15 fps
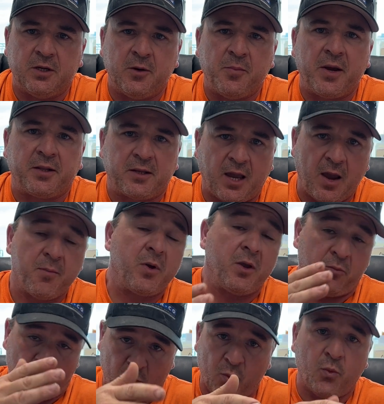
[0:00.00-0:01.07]
to make time,
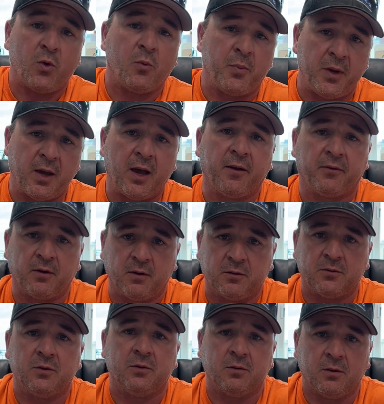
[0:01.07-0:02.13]
and we will be out there
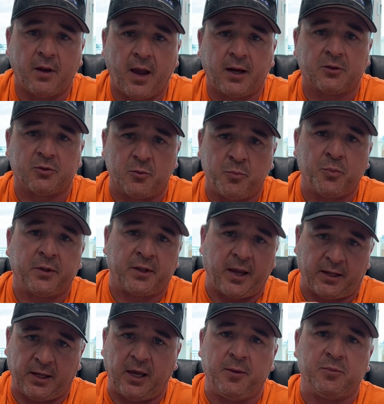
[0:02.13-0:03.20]
to actually put that
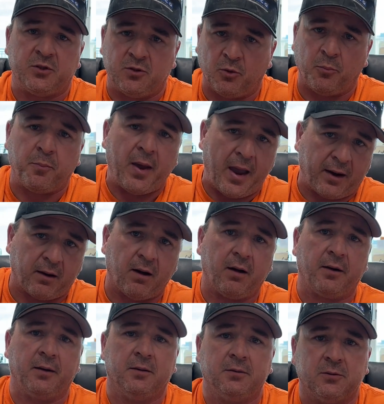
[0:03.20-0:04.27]
cape seal back on
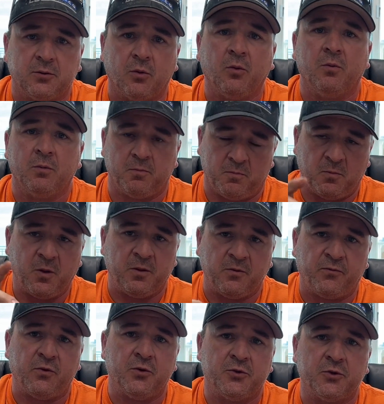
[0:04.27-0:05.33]
it. So in the
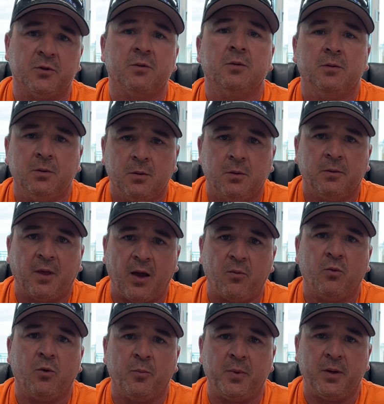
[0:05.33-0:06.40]
future, that
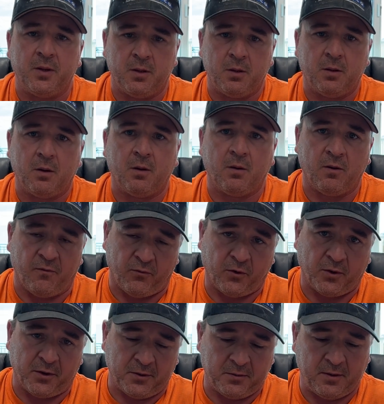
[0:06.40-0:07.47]
will be
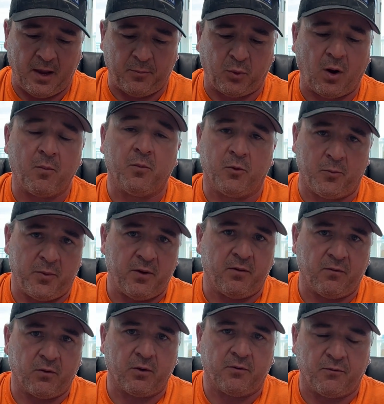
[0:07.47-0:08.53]
averted. That problem will be
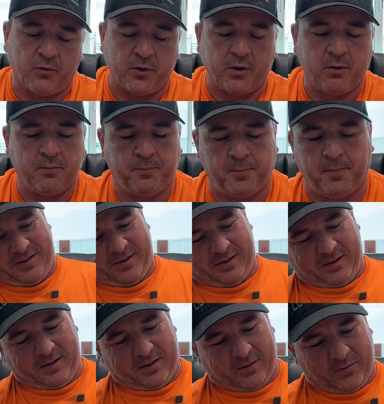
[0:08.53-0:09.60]
averted for you.
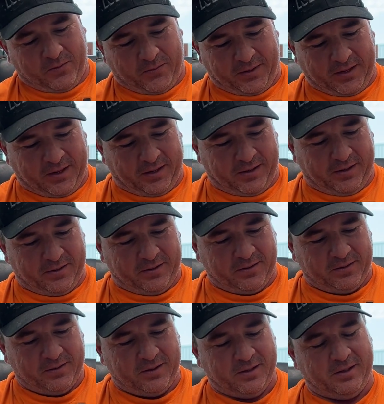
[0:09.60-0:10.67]
What we got
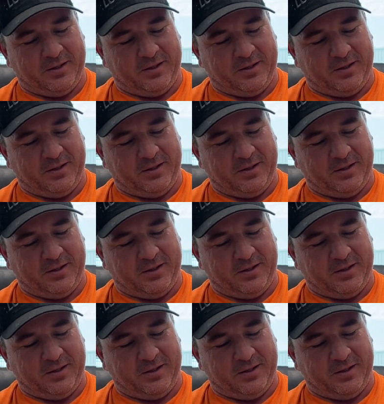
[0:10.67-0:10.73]
here?